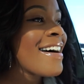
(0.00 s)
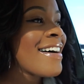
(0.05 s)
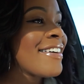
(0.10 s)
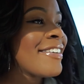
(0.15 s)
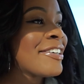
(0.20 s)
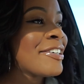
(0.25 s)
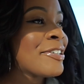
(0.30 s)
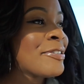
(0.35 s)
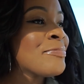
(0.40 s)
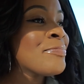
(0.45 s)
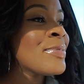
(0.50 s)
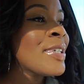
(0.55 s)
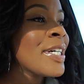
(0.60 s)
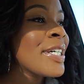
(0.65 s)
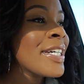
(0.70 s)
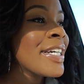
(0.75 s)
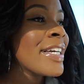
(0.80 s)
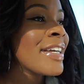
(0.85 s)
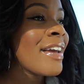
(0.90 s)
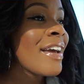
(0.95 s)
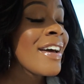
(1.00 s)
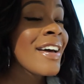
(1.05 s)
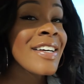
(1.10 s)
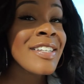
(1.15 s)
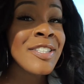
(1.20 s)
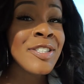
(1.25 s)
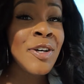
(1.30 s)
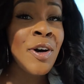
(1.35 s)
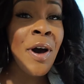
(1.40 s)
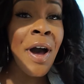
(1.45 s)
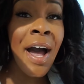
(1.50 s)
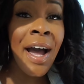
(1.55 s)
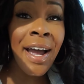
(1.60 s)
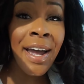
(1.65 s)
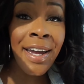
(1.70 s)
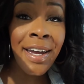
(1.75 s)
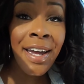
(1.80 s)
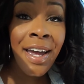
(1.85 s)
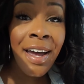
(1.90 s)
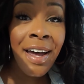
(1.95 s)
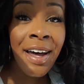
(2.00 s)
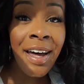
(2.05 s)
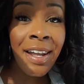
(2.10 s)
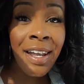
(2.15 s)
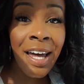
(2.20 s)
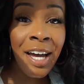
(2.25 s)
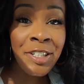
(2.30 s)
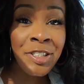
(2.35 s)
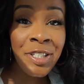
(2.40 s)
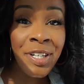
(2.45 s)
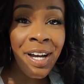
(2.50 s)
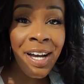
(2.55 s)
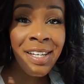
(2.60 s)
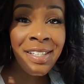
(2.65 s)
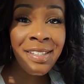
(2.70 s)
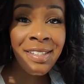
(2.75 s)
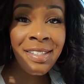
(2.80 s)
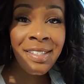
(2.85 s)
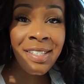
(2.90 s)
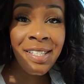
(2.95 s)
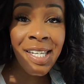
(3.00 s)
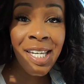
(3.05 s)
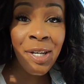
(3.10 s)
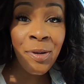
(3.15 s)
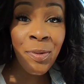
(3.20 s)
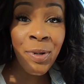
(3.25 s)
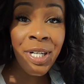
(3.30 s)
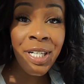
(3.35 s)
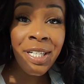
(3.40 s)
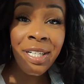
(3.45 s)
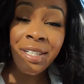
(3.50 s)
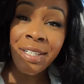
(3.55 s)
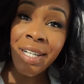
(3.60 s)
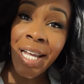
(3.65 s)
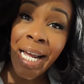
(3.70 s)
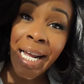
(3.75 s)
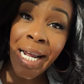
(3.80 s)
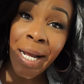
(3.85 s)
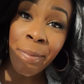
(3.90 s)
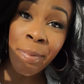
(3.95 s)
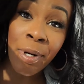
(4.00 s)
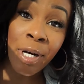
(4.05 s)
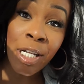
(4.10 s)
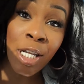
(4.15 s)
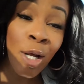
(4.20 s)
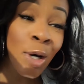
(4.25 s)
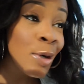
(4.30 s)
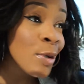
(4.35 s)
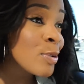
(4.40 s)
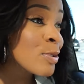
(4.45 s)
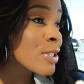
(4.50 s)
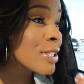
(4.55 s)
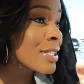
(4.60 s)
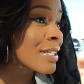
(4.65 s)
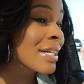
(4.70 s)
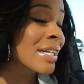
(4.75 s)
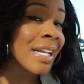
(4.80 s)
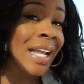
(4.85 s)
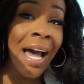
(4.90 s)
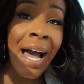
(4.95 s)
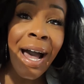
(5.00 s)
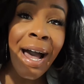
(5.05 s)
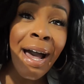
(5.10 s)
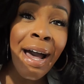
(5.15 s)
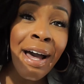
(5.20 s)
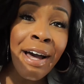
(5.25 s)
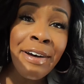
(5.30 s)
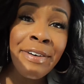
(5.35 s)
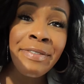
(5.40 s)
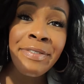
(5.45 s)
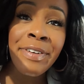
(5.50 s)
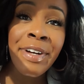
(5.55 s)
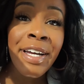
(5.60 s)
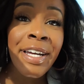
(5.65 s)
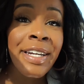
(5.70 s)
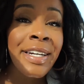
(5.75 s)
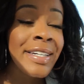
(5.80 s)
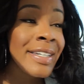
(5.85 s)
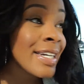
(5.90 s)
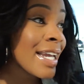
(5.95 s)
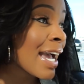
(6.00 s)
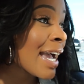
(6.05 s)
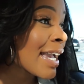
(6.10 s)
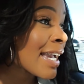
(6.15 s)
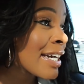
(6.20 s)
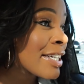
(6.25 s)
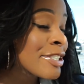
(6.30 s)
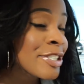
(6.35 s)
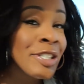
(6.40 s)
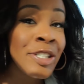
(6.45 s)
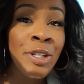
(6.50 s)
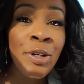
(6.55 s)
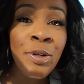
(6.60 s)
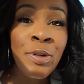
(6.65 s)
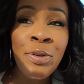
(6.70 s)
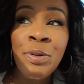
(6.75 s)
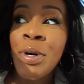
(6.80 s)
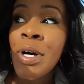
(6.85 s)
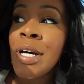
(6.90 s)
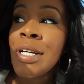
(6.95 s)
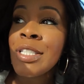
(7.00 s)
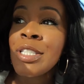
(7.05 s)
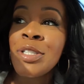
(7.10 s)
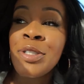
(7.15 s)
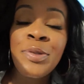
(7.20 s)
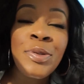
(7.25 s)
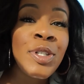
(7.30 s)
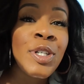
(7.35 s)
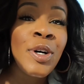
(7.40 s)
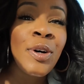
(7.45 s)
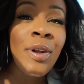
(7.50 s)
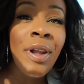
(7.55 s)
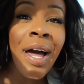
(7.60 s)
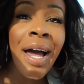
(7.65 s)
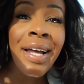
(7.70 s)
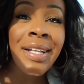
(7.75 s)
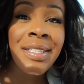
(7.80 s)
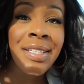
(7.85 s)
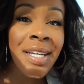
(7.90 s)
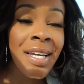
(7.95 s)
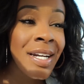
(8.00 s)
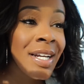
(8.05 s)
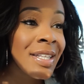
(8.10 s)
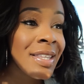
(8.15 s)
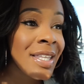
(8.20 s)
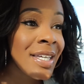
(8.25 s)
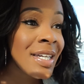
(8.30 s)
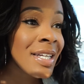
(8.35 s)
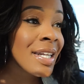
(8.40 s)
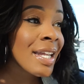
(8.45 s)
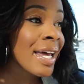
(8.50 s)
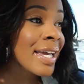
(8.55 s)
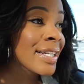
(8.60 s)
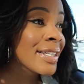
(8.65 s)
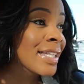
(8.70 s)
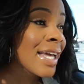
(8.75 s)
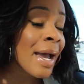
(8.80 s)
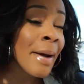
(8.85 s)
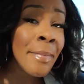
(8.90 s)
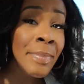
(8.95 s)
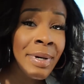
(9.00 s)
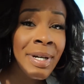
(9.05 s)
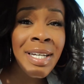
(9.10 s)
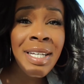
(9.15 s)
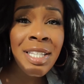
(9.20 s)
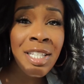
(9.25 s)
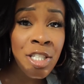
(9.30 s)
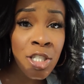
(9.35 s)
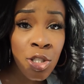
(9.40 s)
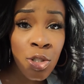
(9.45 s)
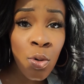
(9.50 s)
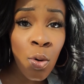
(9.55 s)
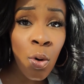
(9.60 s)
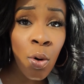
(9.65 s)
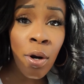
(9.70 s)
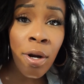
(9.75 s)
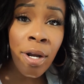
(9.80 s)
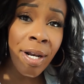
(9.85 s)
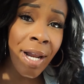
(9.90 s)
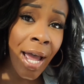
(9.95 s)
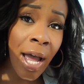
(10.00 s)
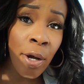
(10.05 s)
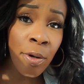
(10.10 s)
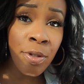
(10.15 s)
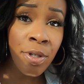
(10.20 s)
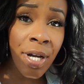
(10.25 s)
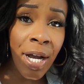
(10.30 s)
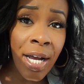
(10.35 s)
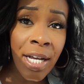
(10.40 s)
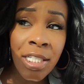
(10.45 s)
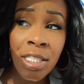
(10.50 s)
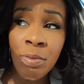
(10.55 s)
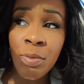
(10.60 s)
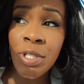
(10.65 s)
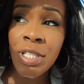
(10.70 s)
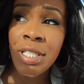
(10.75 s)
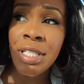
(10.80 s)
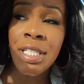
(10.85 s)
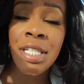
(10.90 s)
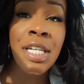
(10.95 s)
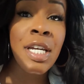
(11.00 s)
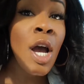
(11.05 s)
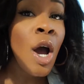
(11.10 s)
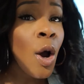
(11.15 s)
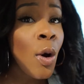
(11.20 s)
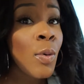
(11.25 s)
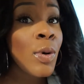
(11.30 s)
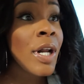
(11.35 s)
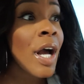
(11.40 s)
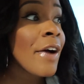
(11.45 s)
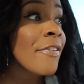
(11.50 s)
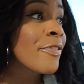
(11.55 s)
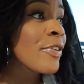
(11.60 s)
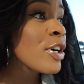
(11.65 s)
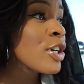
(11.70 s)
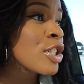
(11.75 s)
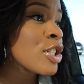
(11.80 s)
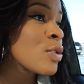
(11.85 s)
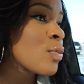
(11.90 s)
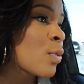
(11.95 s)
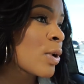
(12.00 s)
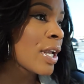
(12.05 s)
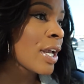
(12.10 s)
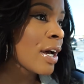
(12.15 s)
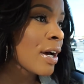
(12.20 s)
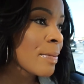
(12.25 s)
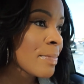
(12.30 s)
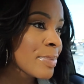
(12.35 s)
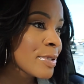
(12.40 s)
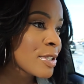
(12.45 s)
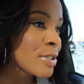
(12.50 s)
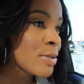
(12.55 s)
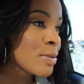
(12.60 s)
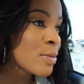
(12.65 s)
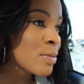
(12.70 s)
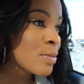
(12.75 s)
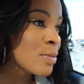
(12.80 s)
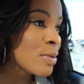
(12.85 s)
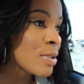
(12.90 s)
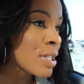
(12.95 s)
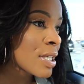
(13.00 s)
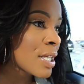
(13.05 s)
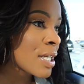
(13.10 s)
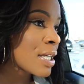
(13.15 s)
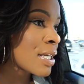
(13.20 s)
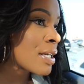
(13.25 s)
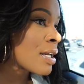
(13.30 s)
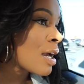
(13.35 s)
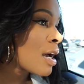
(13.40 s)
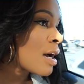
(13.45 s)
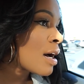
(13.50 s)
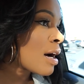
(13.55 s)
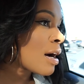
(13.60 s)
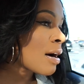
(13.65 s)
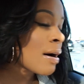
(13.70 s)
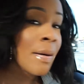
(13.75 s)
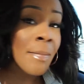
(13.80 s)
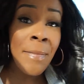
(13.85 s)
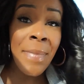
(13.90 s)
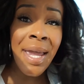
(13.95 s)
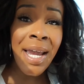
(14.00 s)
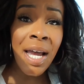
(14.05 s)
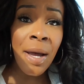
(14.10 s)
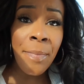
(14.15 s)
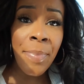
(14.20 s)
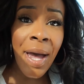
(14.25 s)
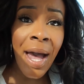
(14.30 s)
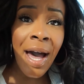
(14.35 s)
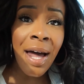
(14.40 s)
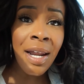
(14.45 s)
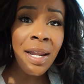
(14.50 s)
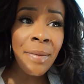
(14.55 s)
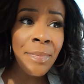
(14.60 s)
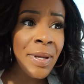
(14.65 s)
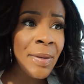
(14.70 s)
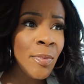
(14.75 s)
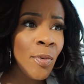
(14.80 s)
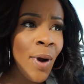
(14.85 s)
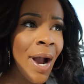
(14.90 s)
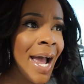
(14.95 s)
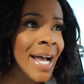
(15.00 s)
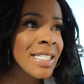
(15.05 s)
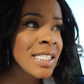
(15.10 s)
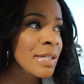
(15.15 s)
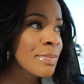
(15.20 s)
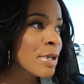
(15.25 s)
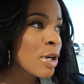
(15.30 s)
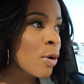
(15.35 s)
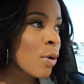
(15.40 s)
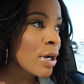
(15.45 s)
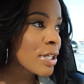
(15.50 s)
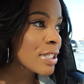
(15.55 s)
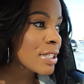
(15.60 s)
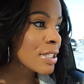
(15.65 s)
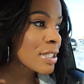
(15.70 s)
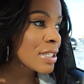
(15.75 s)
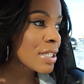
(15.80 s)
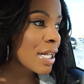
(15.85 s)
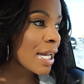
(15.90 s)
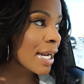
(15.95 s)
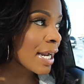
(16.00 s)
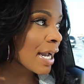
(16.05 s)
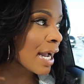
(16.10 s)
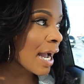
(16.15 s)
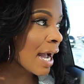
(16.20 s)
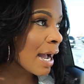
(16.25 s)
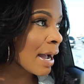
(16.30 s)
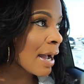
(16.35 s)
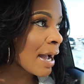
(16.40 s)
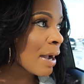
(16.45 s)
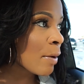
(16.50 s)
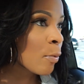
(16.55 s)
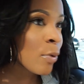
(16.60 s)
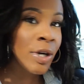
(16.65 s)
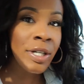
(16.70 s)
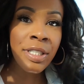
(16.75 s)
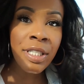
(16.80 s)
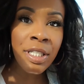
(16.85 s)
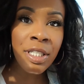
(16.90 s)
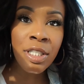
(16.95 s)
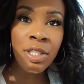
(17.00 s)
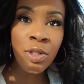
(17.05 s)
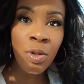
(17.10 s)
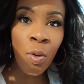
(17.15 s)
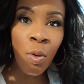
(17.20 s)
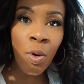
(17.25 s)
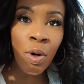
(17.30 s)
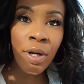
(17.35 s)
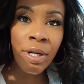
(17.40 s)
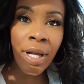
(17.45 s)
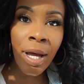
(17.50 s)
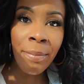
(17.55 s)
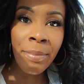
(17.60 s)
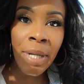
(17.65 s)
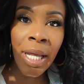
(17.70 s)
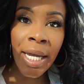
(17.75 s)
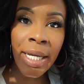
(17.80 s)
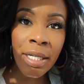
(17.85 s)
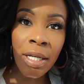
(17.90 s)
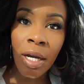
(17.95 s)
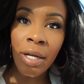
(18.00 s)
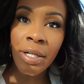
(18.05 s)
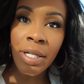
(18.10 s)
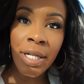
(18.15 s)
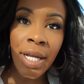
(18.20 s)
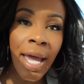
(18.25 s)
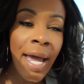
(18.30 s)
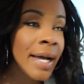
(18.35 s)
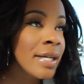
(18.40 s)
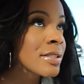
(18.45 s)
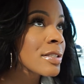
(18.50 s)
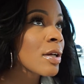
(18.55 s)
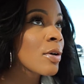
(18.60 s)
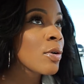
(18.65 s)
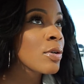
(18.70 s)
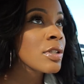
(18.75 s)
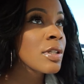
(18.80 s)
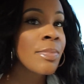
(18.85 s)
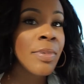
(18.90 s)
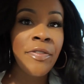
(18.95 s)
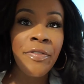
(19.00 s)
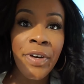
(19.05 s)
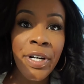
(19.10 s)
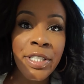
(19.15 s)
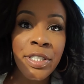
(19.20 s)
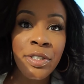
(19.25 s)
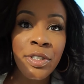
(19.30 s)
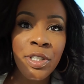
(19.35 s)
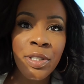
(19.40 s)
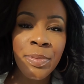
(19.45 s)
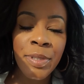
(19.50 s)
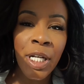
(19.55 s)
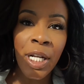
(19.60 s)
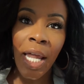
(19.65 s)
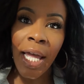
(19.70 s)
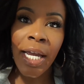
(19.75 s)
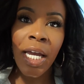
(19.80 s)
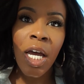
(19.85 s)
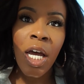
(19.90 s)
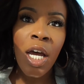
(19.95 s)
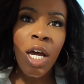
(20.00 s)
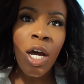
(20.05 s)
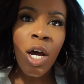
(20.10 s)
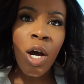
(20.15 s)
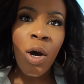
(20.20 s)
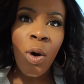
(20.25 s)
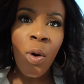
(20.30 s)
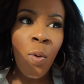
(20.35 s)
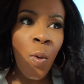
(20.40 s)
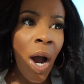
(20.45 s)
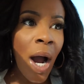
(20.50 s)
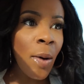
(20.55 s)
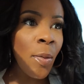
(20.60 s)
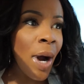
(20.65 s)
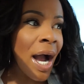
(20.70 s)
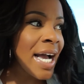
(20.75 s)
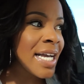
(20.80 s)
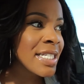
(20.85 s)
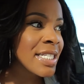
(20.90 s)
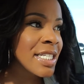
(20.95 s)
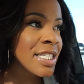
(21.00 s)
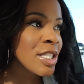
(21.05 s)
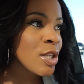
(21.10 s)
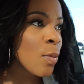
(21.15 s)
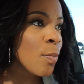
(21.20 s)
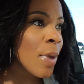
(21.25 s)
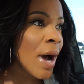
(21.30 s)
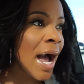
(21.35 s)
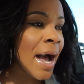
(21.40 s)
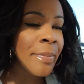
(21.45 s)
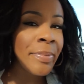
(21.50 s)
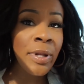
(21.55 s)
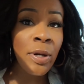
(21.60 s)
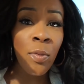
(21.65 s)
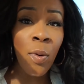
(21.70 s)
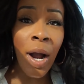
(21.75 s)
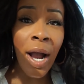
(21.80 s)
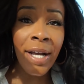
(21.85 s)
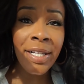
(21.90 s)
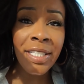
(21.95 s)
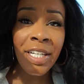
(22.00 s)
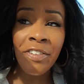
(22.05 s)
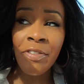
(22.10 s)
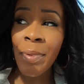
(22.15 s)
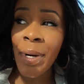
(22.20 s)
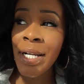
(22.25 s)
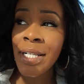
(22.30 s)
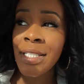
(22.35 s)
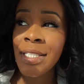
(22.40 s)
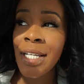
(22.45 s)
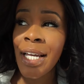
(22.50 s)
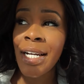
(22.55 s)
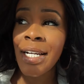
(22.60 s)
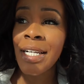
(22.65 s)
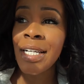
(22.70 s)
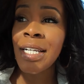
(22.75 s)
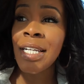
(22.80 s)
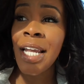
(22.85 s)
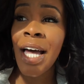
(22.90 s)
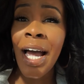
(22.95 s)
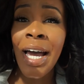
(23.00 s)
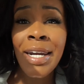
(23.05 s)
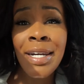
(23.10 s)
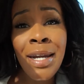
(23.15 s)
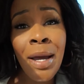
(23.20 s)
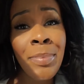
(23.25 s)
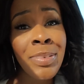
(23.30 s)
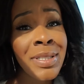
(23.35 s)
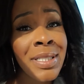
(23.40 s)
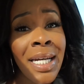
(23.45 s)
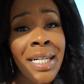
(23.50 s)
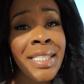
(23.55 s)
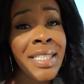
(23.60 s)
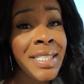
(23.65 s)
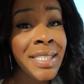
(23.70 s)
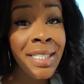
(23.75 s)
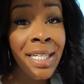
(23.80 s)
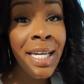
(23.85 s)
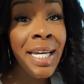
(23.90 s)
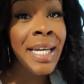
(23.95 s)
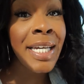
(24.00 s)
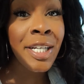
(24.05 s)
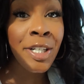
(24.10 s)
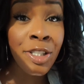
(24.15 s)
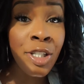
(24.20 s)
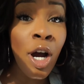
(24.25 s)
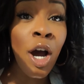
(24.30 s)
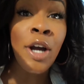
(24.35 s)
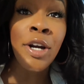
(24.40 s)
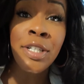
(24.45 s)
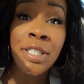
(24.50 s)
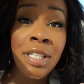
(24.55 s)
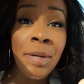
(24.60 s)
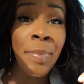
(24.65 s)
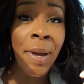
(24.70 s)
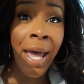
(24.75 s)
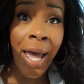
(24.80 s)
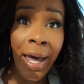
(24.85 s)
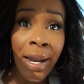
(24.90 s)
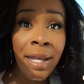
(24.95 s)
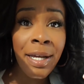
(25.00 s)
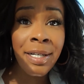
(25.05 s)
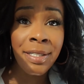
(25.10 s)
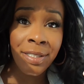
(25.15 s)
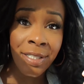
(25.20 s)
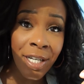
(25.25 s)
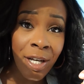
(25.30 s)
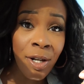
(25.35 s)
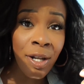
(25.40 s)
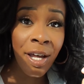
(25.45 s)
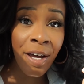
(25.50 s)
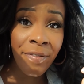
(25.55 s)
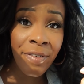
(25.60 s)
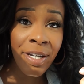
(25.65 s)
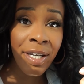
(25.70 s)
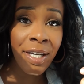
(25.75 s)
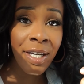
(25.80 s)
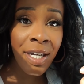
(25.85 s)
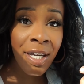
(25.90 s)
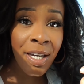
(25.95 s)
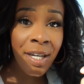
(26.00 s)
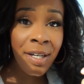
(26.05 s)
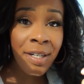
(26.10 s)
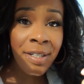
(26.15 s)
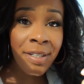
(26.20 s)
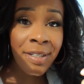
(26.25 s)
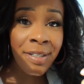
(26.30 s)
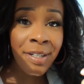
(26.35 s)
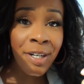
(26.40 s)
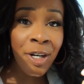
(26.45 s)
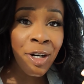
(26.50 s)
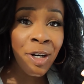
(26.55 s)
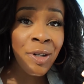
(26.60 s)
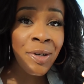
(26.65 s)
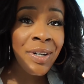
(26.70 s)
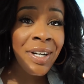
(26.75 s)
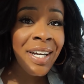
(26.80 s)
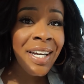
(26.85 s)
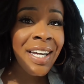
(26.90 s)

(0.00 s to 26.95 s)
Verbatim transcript: um yeah so i allowed you guys to see what it looked like up close live not under no studio lights or anything like that but in the store and how you guys would see when i first went up to the uh, makeup palette people were asking me questions like i worked in the store and i'm like y'all need to ask the ulta professionals but they're like why, why is this so popular? Why is everybody standing in line? And I was like, just get your daughters the palette because they'll love it, you know.